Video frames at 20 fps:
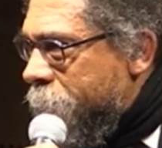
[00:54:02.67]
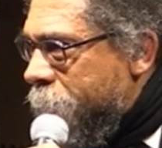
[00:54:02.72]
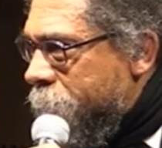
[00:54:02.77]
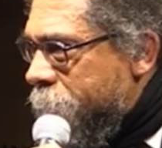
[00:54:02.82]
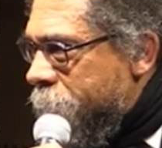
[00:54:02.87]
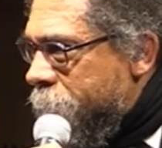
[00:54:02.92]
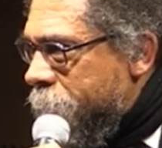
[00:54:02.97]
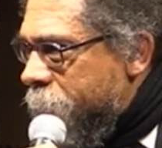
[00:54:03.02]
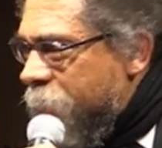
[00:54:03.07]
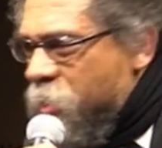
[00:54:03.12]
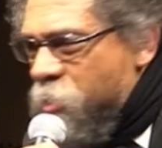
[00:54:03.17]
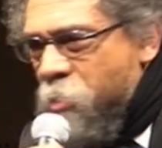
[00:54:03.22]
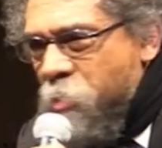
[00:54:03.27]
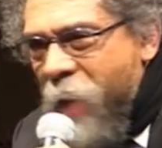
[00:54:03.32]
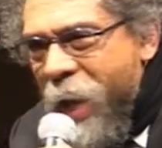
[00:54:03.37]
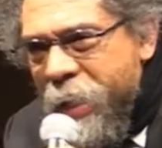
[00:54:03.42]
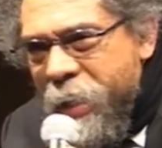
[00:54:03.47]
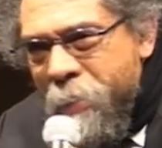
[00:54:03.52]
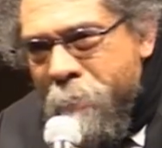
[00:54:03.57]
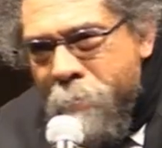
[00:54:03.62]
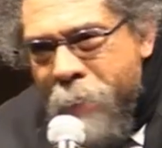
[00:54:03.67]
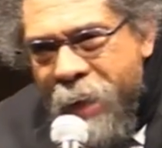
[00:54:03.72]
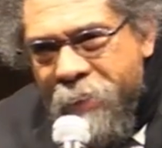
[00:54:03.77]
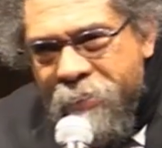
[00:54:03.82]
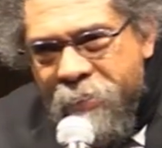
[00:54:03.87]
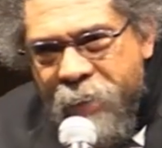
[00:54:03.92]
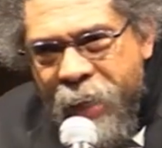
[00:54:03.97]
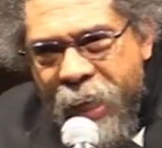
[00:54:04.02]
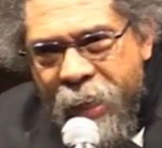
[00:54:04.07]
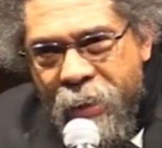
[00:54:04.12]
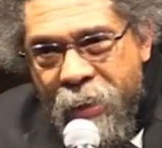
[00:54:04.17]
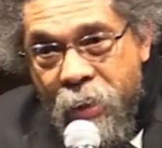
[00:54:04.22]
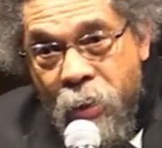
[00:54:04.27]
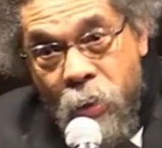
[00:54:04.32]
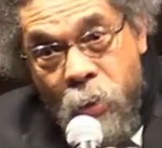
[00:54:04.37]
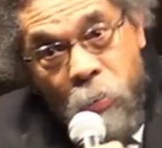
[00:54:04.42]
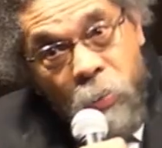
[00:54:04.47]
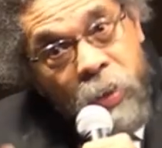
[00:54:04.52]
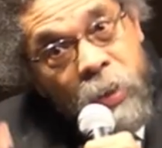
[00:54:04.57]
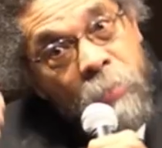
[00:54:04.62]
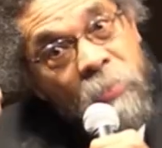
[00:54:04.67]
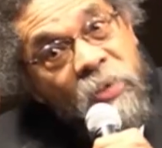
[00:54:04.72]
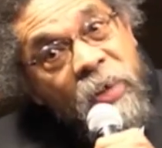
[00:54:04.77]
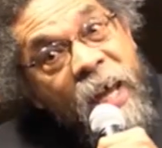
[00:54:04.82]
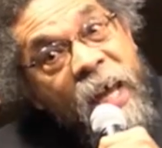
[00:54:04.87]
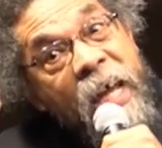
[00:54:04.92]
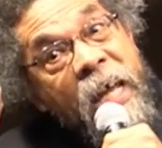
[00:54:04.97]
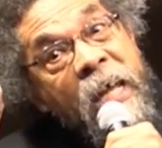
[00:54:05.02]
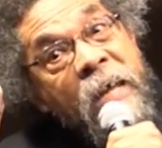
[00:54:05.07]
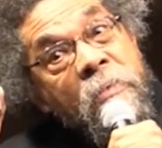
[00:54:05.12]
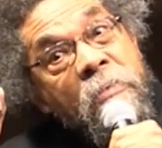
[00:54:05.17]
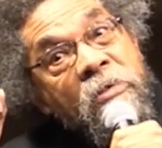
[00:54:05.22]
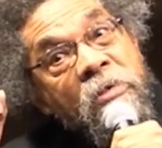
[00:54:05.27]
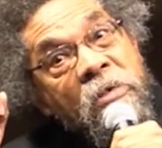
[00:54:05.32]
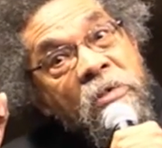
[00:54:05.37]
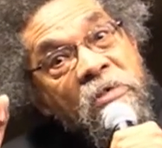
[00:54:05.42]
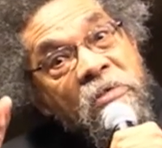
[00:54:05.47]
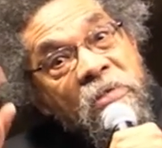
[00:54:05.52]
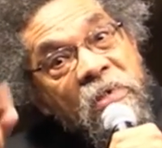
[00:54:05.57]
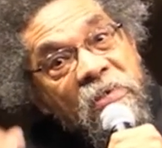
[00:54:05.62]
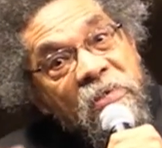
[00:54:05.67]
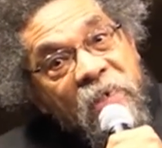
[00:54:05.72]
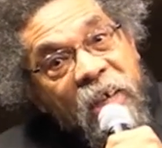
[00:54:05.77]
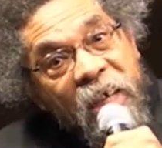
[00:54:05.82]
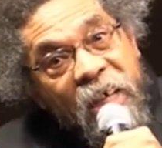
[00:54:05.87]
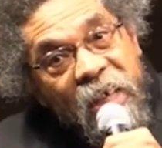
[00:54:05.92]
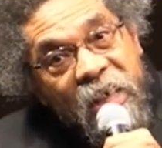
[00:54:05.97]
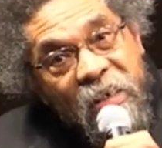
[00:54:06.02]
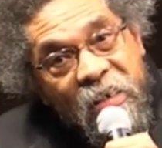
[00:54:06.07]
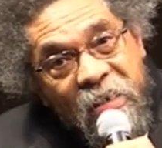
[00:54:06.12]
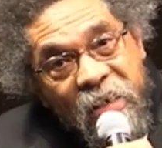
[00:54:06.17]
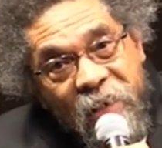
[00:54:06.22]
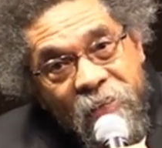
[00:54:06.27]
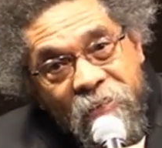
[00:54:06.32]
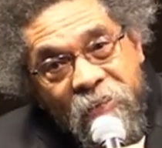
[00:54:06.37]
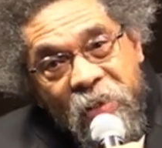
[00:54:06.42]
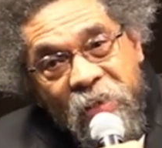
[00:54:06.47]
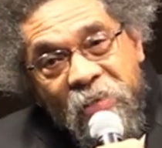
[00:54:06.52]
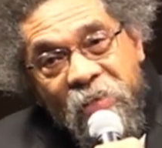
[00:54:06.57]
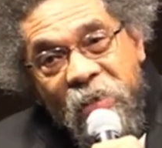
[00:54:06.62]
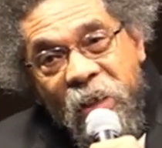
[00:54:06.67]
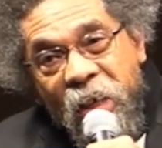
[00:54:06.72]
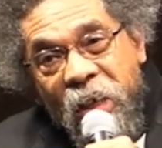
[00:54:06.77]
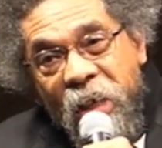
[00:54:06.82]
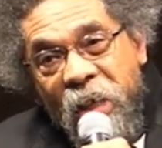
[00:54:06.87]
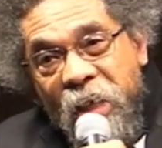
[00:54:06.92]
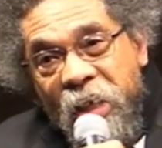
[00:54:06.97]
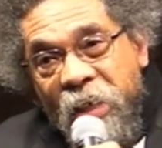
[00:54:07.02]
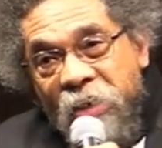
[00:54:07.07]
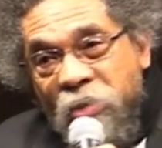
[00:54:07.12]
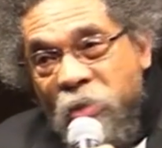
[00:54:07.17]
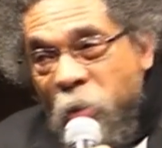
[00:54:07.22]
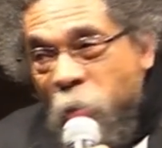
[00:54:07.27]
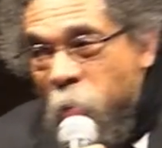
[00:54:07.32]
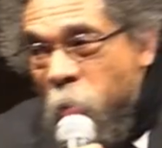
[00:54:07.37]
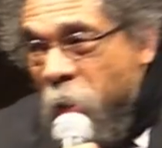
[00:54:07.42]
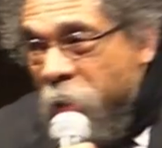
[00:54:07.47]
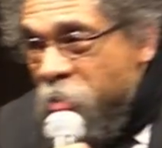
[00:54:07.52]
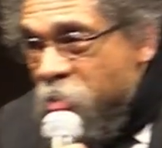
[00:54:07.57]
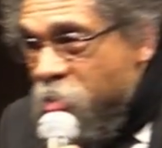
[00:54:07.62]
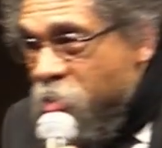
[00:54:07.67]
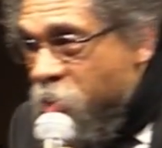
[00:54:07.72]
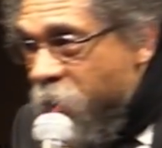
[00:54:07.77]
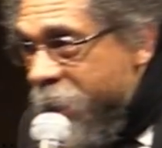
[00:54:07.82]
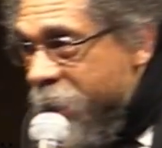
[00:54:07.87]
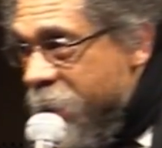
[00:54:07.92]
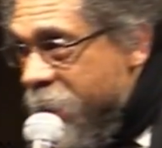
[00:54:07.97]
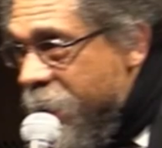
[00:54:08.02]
He's right about that. William James used to say, indifference is the one trait that